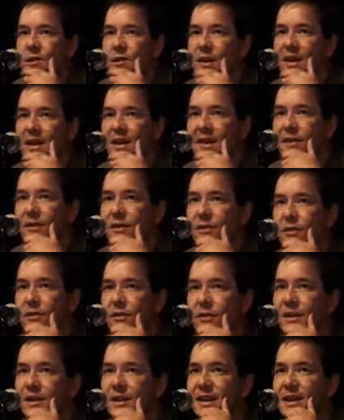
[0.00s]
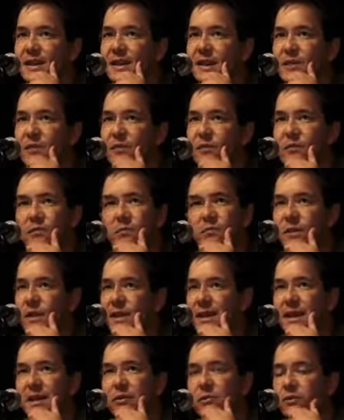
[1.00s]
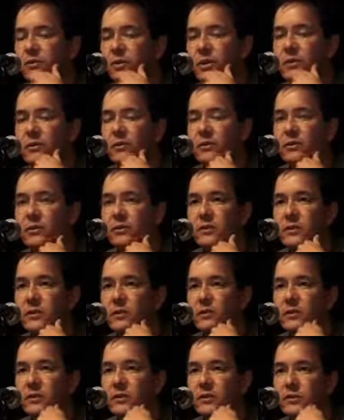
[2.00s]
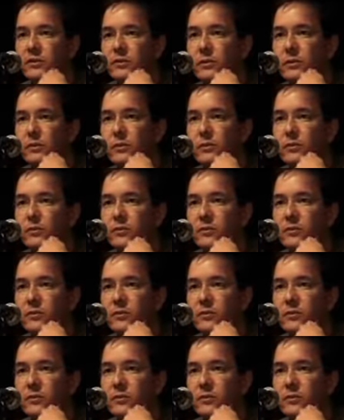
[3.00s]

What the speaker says: my editor on that, the language I was using was all